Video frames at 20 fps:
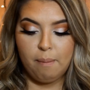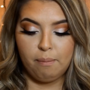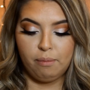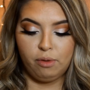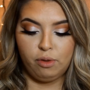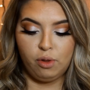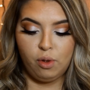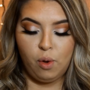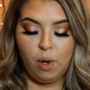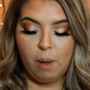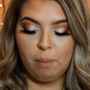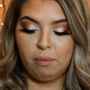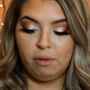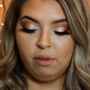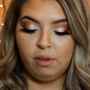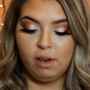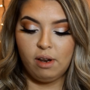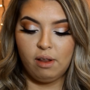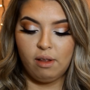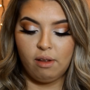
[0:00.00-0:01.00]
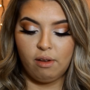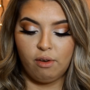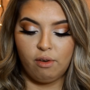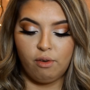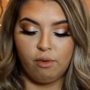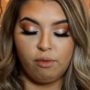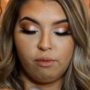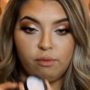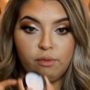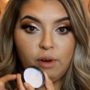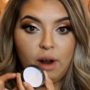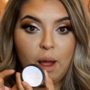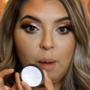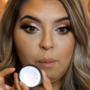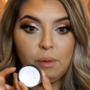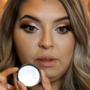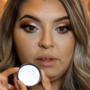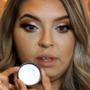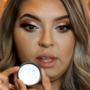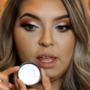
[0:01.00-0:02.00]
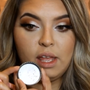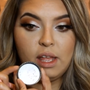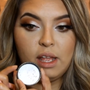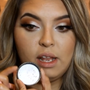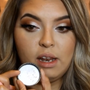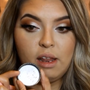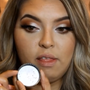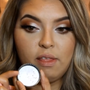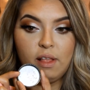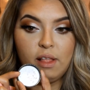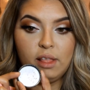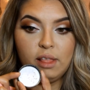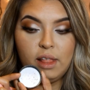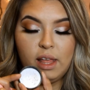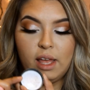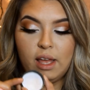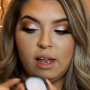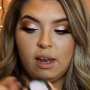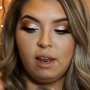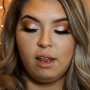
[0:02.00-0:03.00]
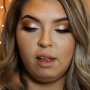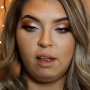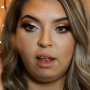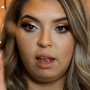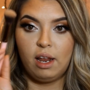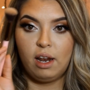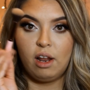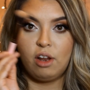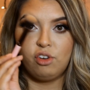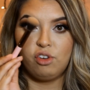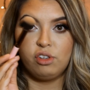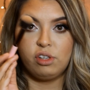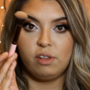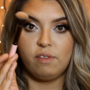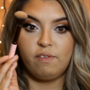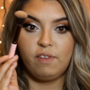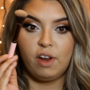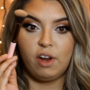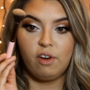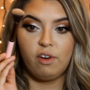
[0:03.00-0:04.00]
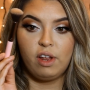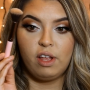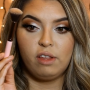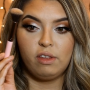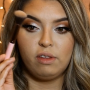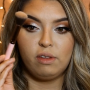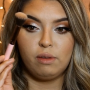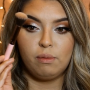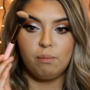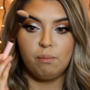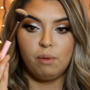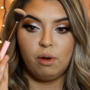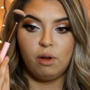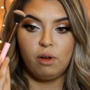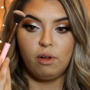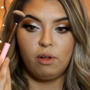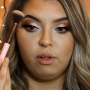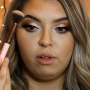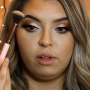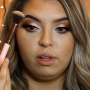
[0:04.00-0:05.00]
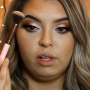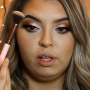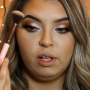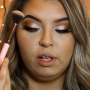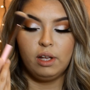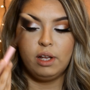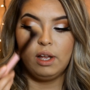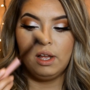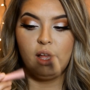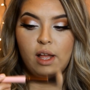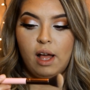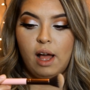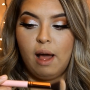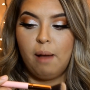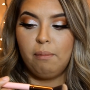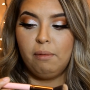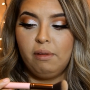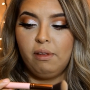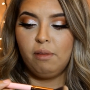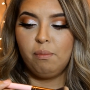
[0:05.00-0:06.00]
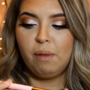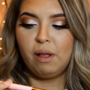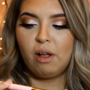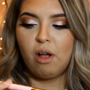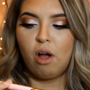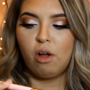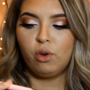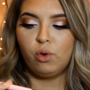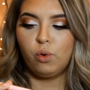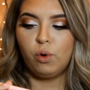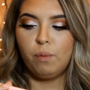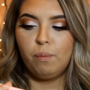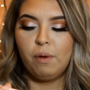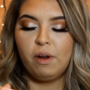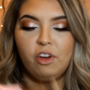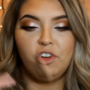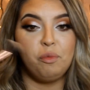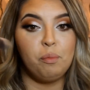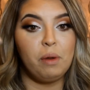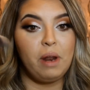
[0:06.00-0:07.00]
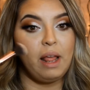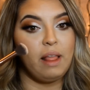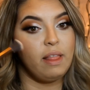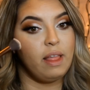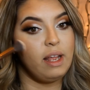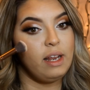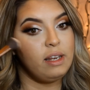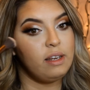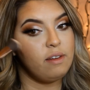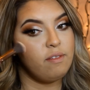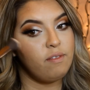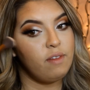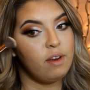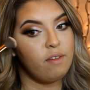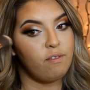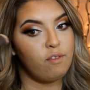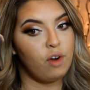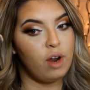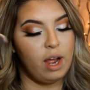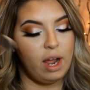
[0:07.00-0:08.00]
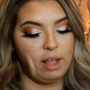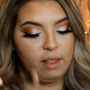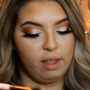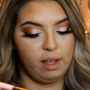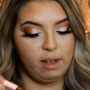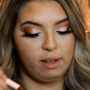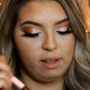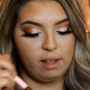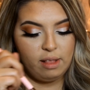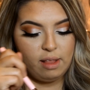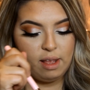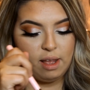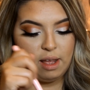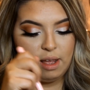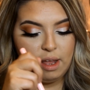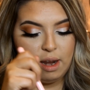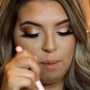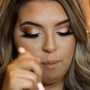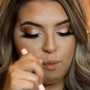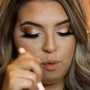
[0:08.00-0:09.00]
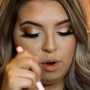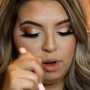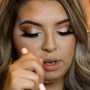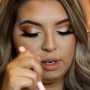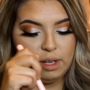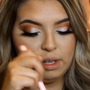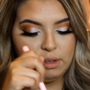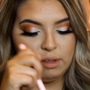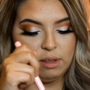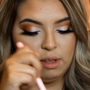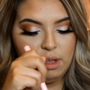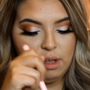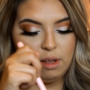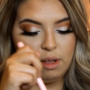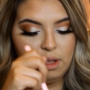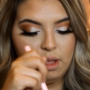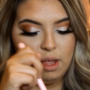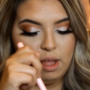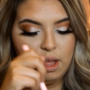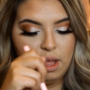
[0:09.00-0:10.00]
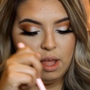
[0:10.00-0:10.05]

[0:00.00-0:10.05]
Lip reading: So I'm just going to grab what's in the lid, and on just a very small, this is my contour brush, but I like it for highlight because I think I get a more intense look.